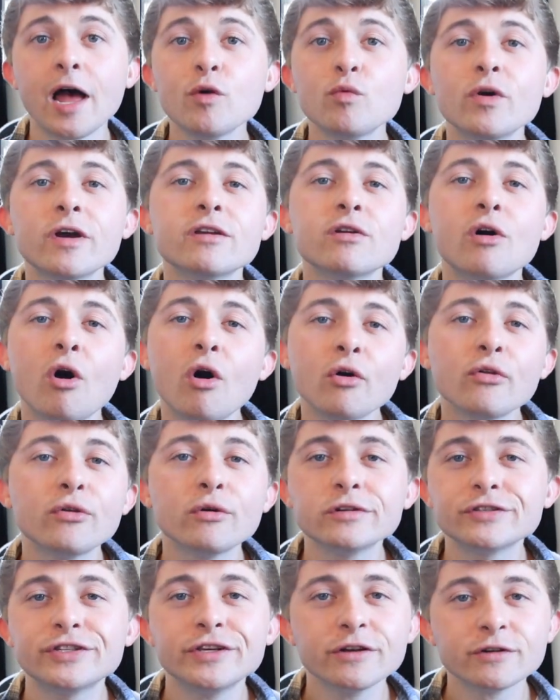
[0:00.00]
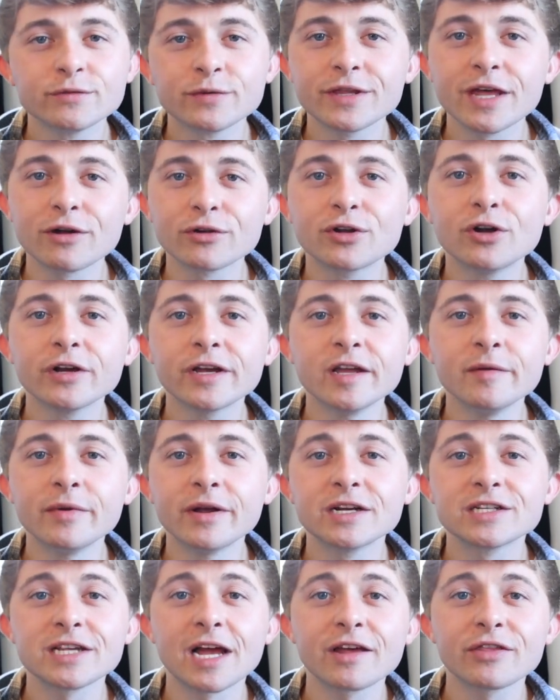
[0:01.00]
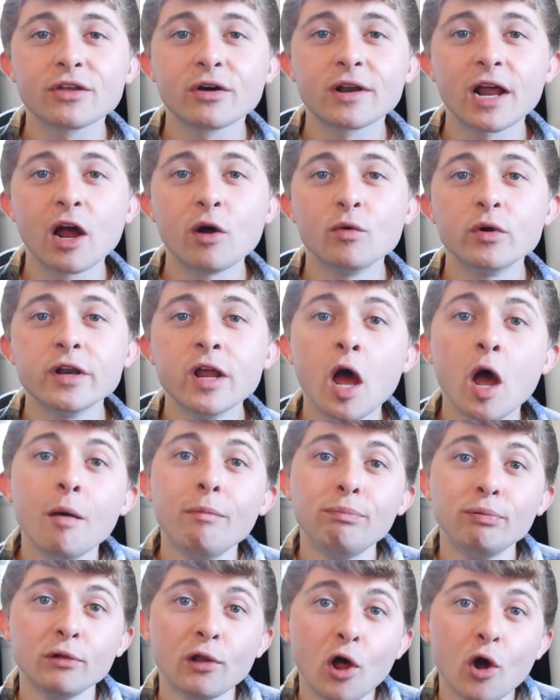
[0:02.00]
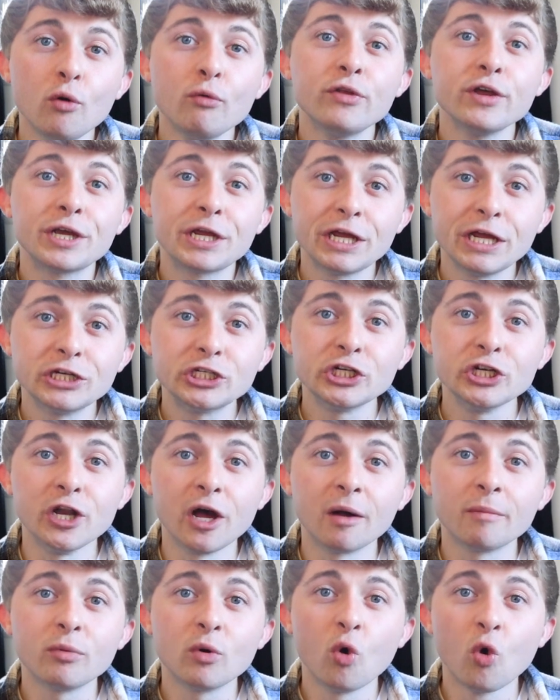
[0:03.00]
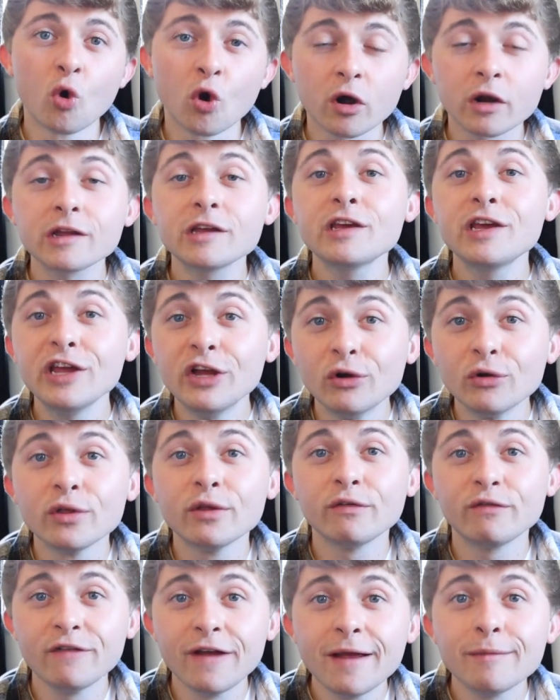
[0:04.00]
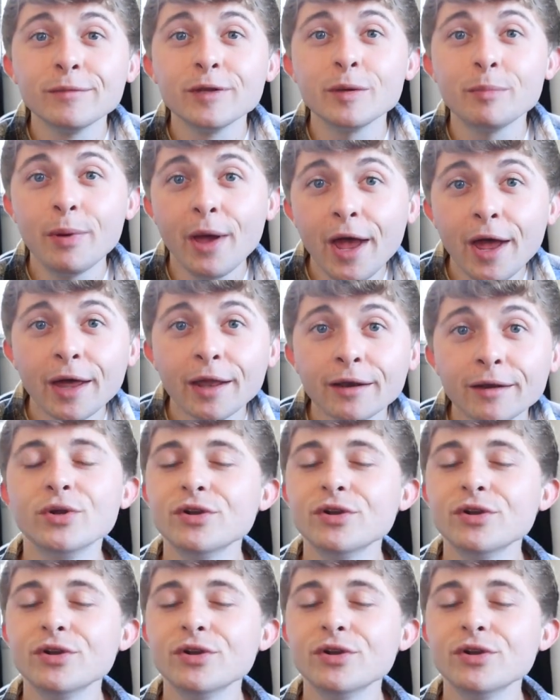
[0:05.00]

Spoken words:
I went all those years without cooking because I thought I would blow the kitchen up or kill the family pet.